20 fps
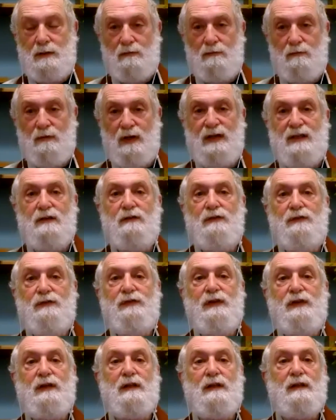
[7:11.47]
When you
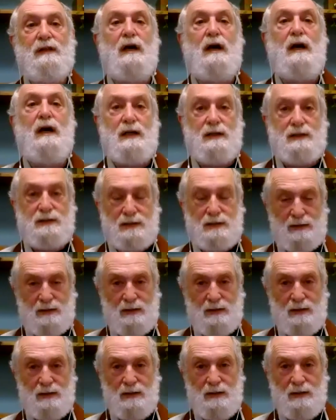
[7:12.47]
feel lost,
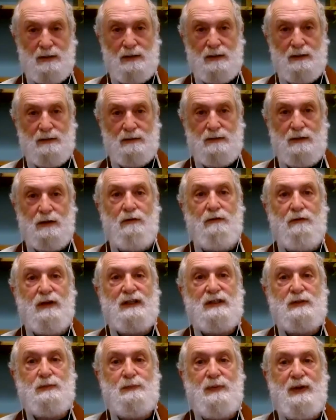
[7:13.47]
don't
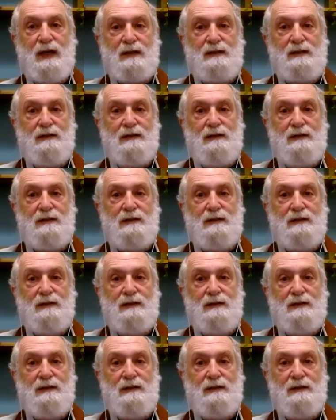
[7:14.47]
expect